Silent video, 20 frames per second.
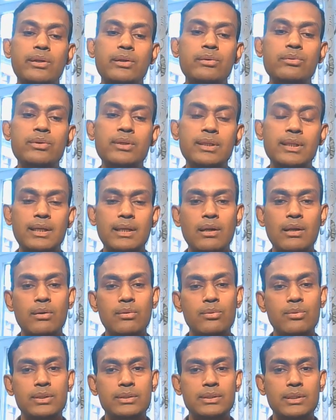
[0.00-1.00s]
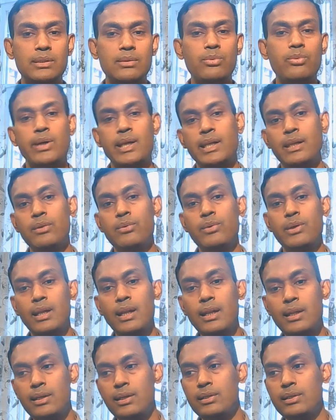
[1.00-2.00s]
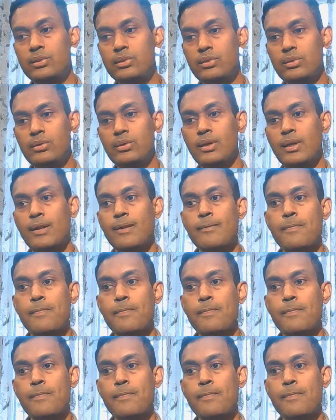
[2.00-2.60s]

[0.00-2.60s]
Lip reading: using the CloudWatch, and where you really need to